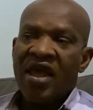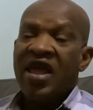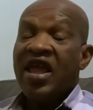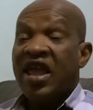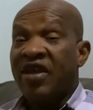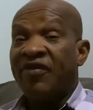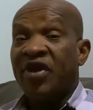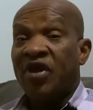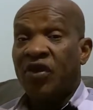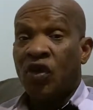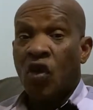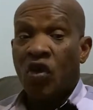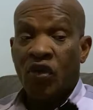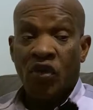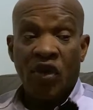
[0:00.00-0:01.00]
Even
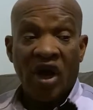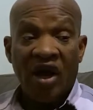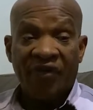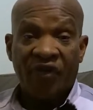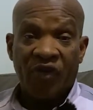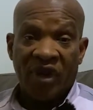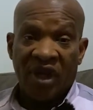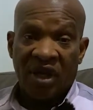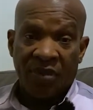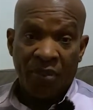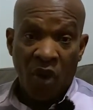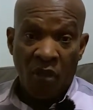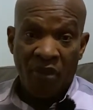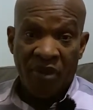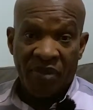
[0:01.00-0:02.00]
though you have to get a
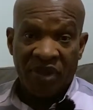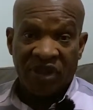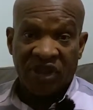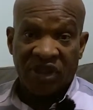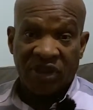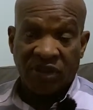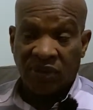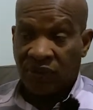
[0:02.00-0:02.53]
pumping machine,